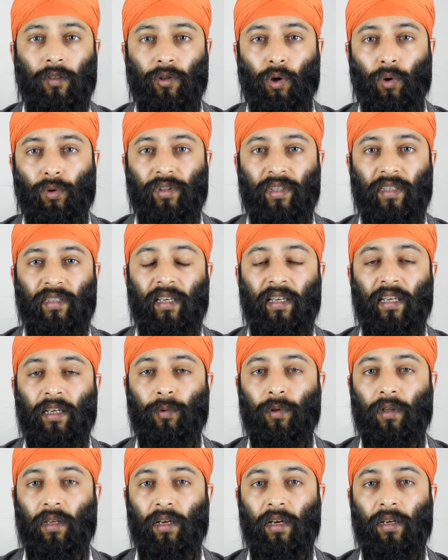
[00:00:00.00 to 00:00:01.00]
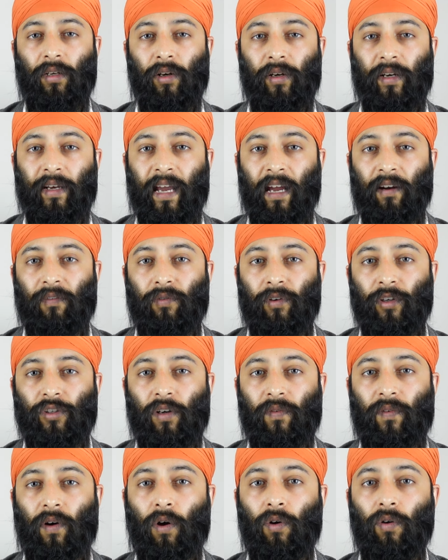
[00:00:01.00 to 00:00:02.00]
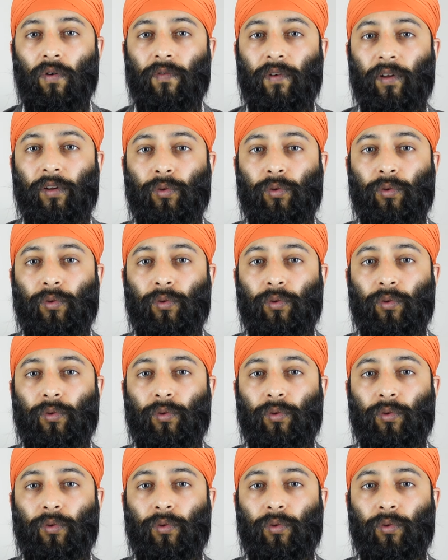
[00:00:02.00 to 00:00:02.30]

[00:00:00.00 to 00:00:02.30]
Doctors here will earn on an average of over